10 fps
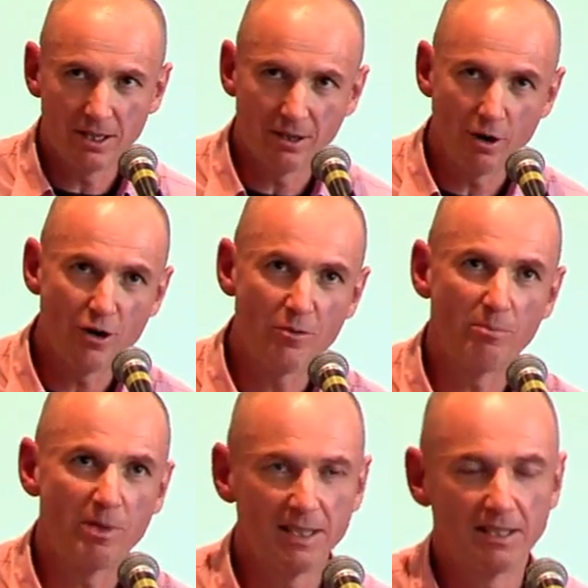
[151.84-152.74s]
their
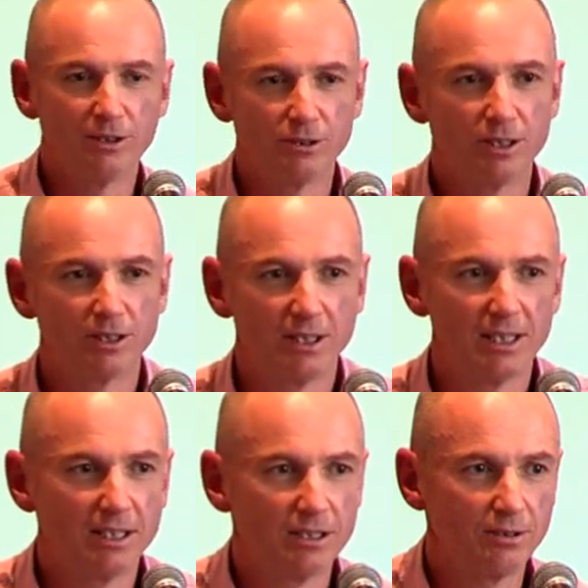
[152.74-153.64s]
own best interest
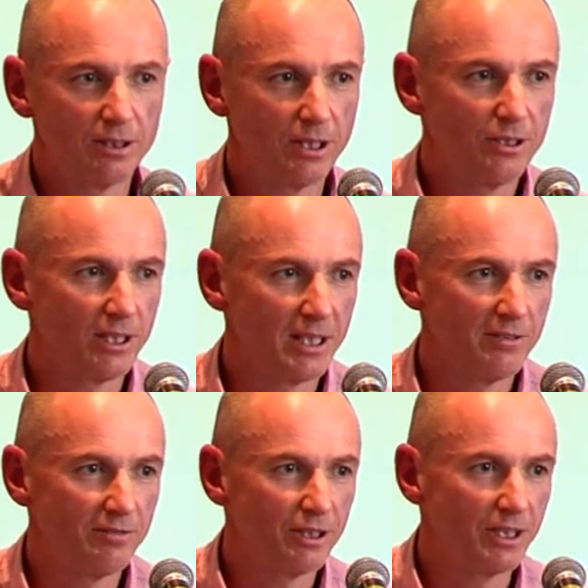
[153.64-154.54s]
leads to a socially
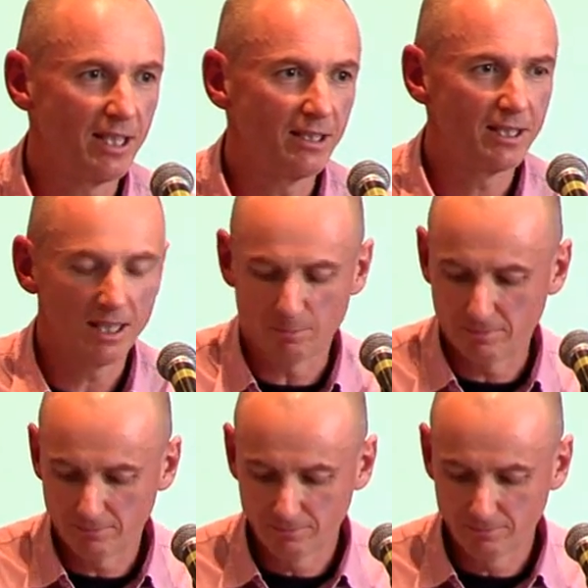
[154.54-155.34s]
inefficient outcome.